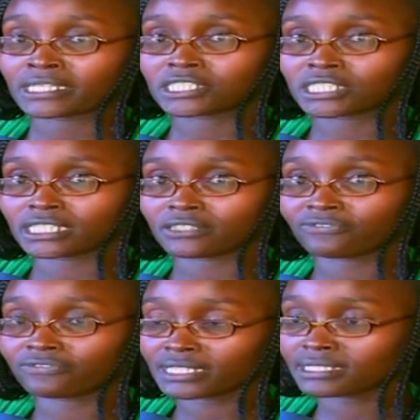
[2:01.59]
She
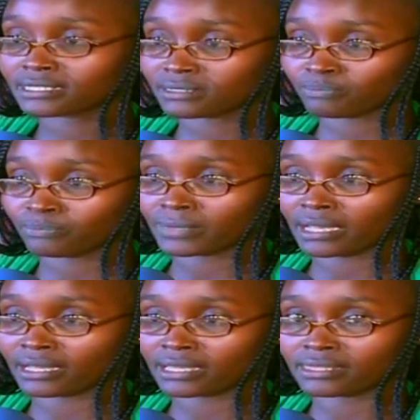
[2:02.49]
feeds
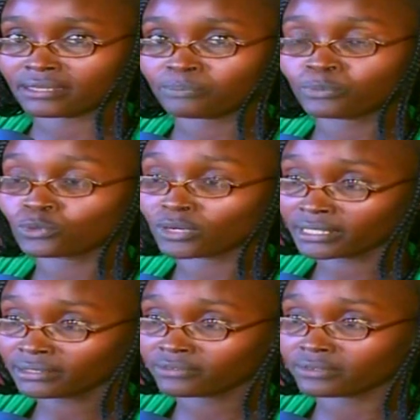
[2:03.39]
the
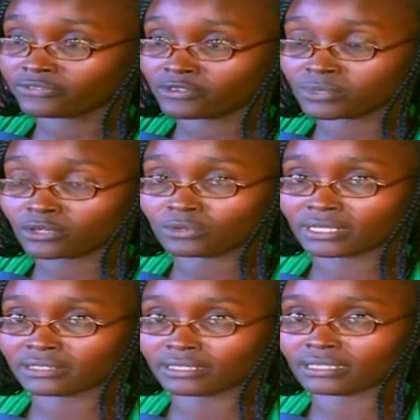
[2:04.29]
poor from
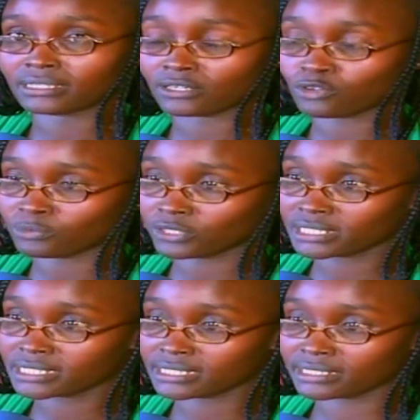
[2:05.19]
in the
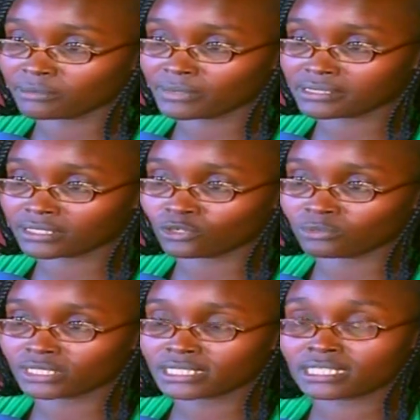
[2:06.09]
community, in the neighboring
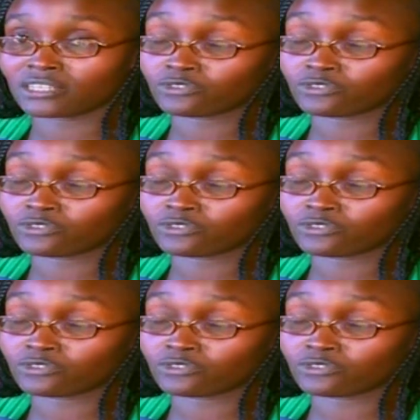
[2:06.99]
community.